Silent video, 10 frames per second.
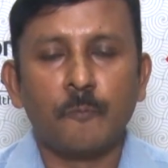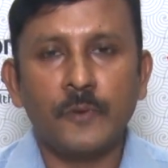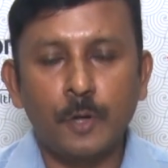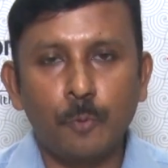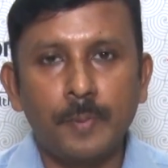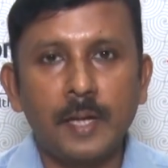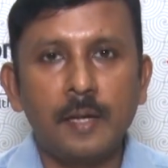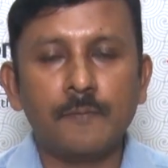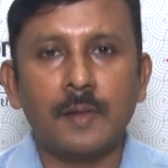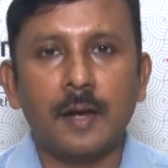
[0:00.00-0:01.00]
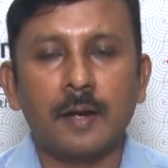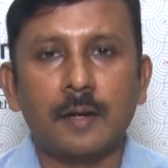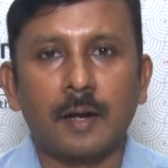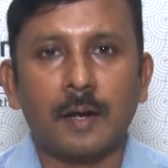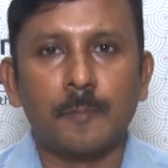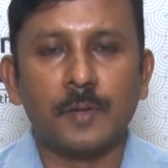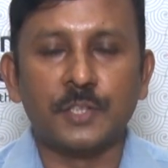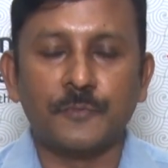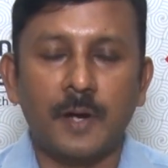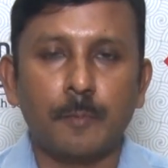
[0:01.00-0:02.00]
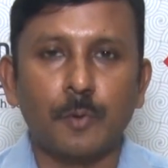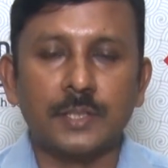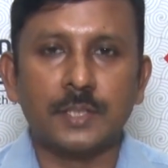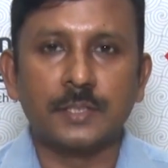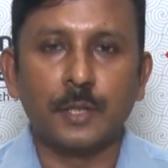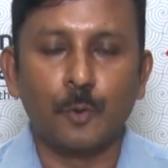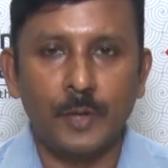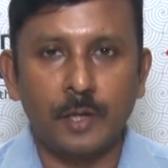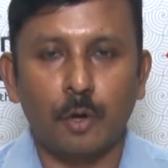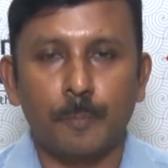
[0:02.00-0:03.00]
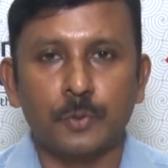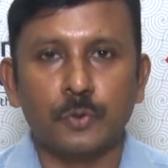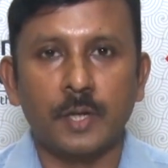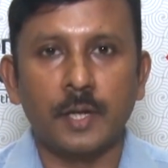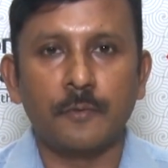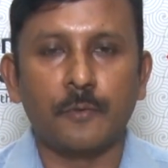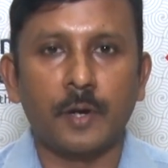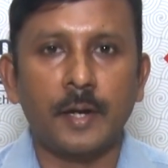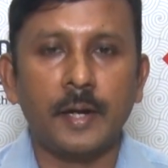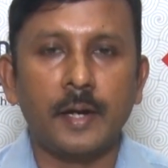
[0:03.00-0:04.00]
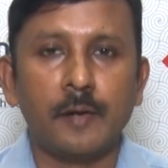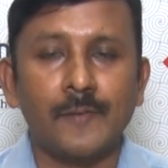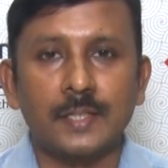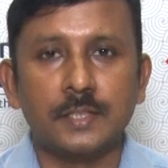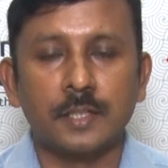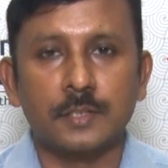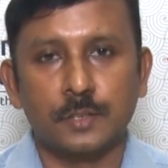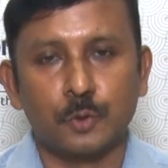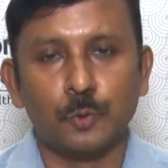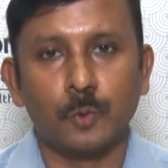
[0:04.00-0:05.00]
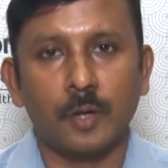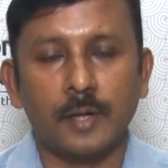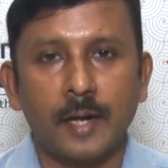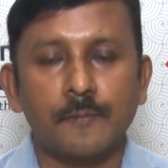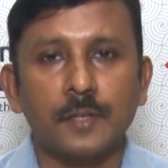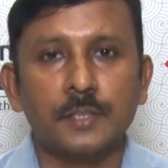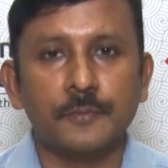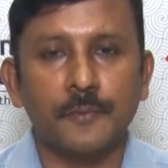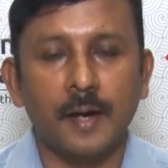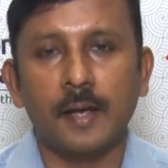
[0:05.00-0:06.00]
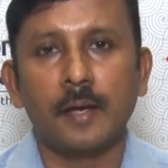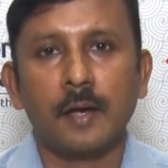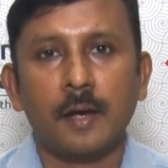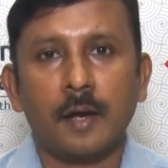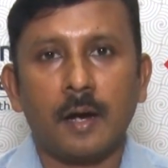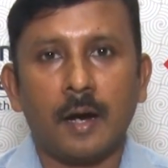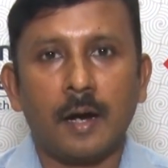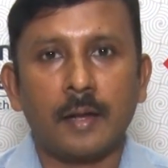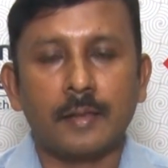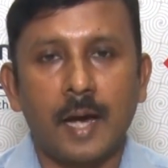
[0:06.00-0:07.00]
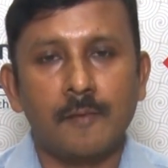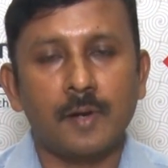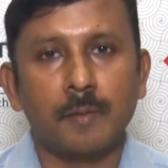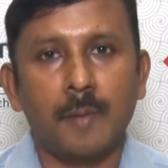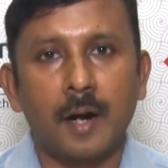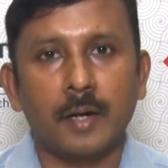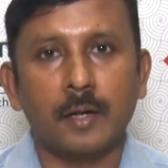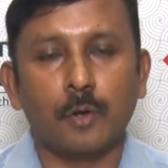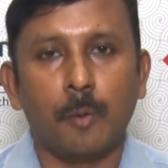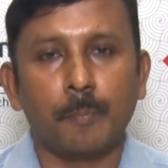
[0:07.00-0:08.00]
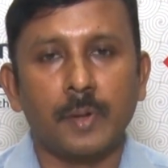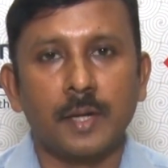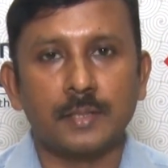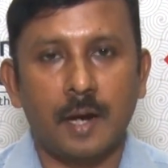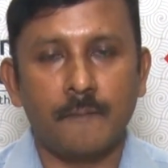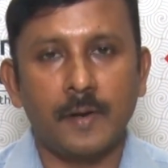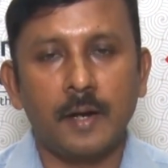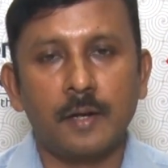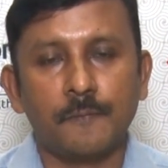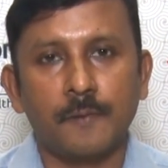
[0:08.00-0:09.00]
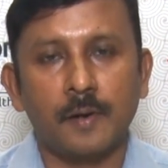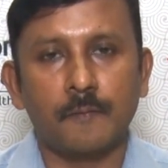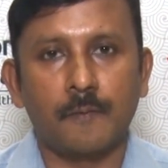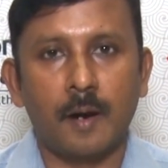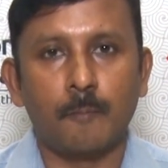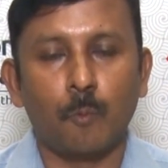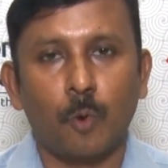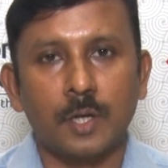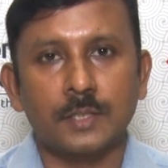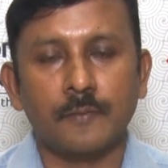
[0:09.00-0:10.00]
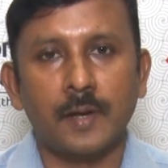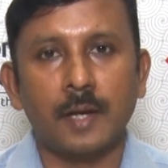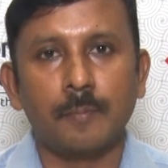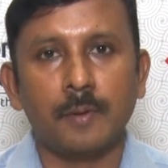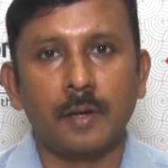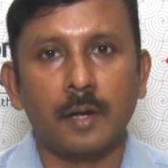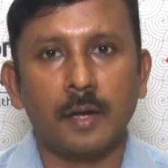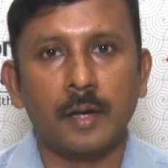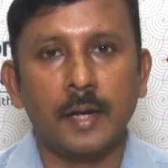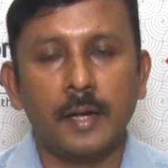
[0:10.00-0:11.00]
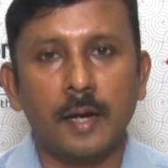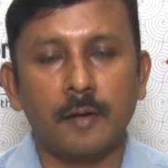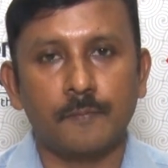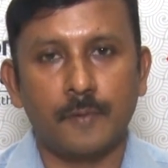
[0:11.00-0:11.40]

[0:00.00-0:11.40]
We do believe that this fund presents a unique opportunity for Indian investors to diversify. Taiwan market components are very different from what is available in India.